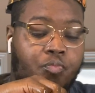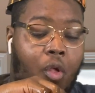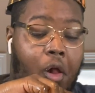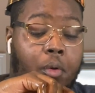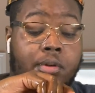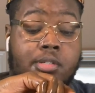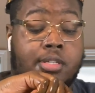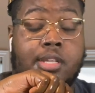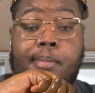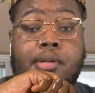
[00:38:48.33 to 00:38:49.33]
Oh, it's
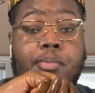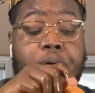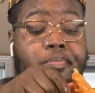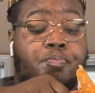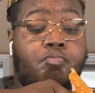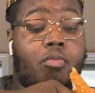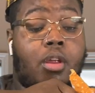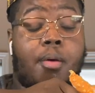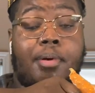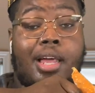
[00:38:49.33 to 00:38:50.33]
acceptable.
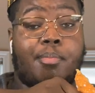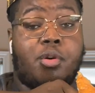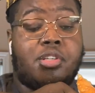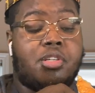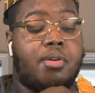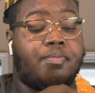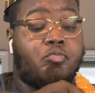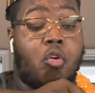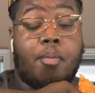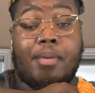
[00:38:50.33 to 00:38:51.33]
A black boy do it,
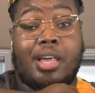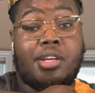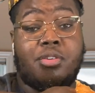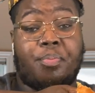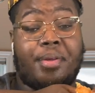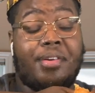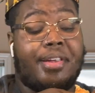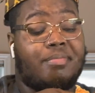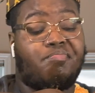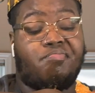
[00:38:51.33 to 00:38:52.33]
or a man do it, period.